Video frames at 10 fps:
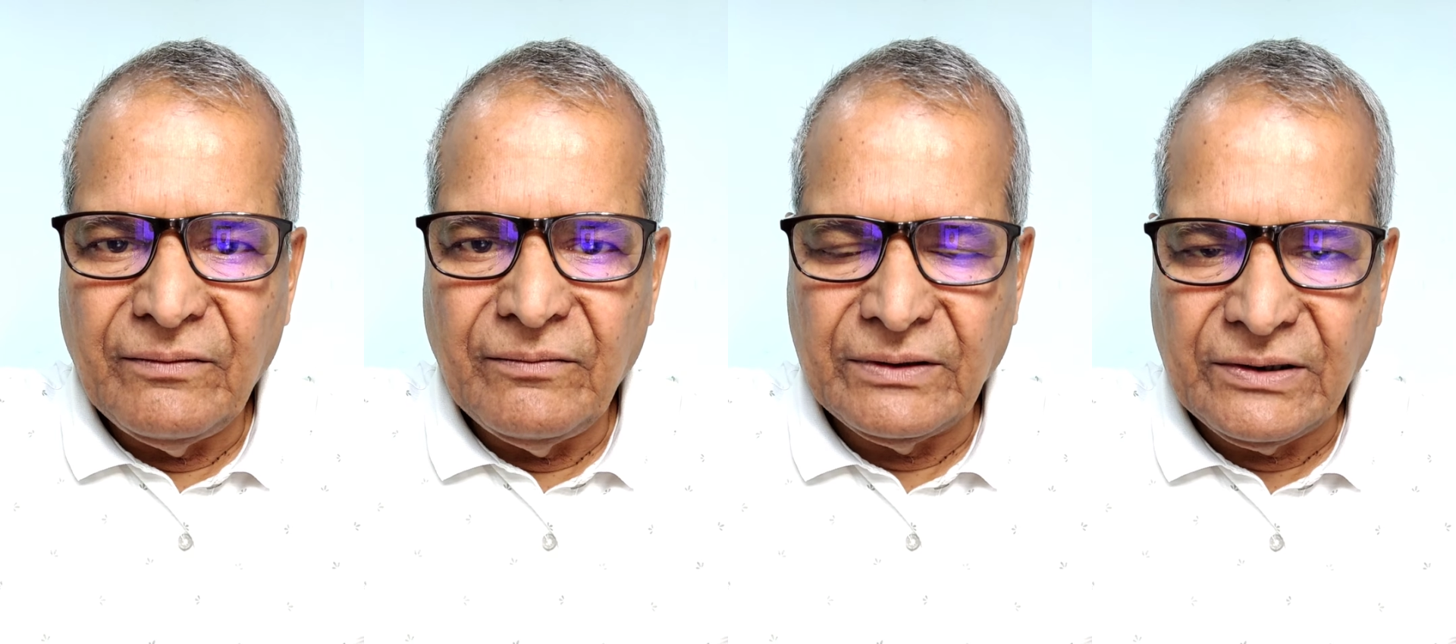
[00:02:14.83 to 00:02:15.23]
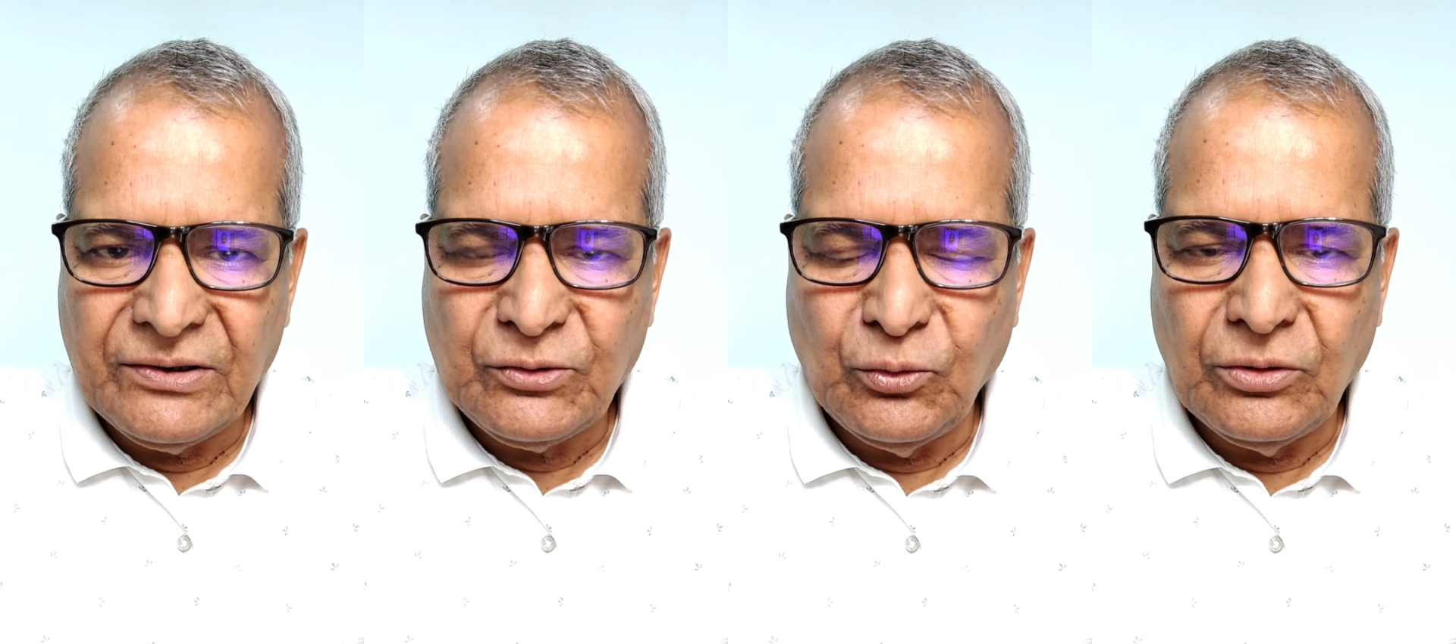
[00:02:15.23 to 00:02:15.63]
which
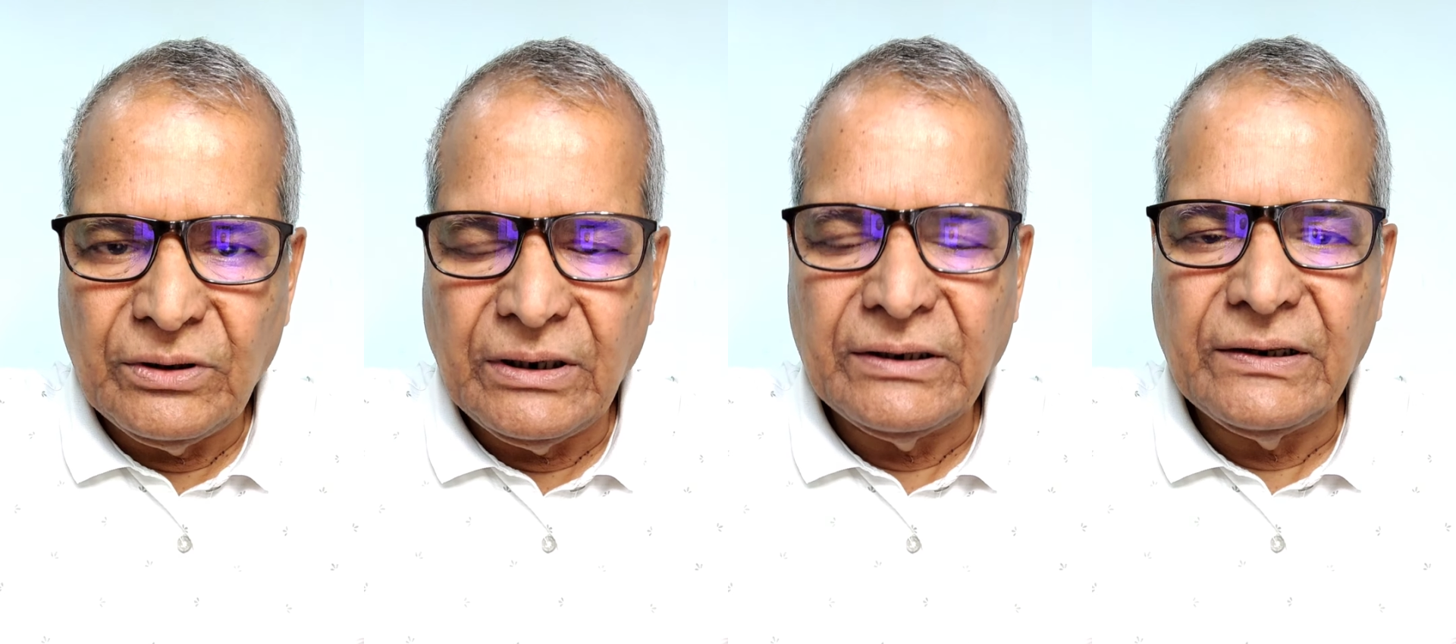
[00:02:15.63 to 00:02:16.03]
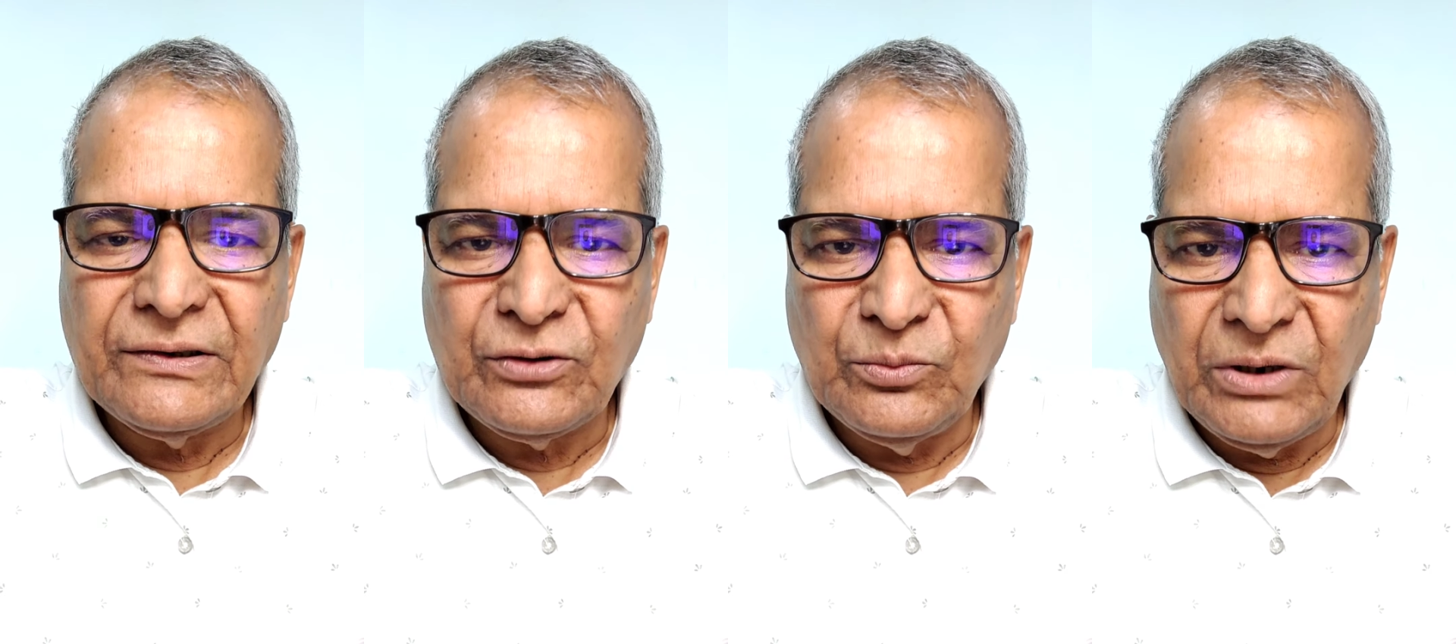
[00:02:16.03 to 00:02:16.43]
is shown in the
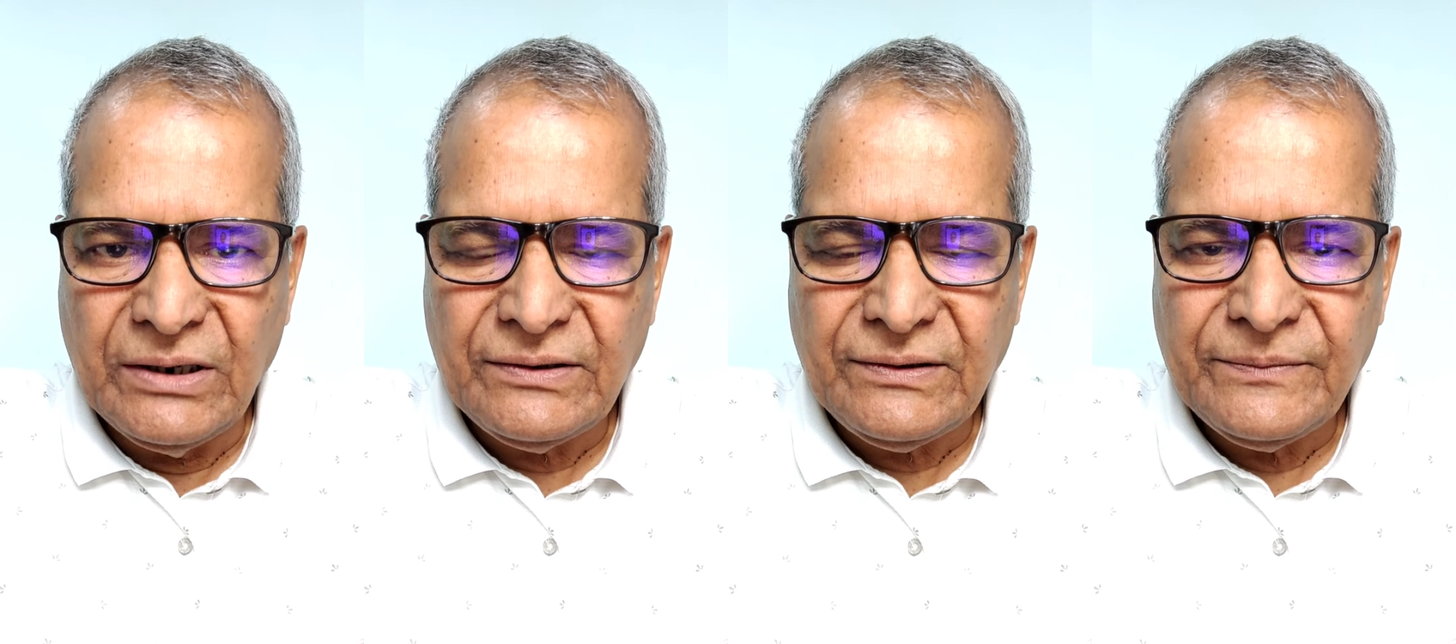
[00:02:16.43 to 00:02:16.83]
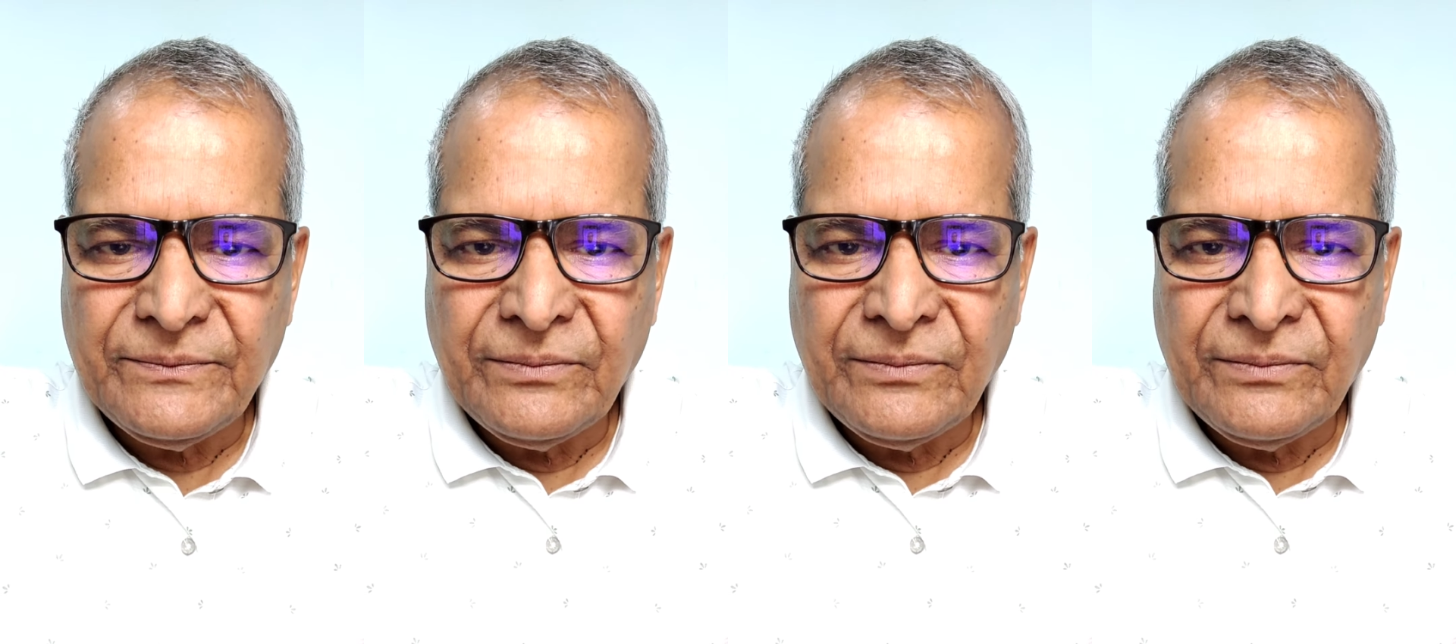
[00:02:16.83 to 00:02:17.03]
stimulus,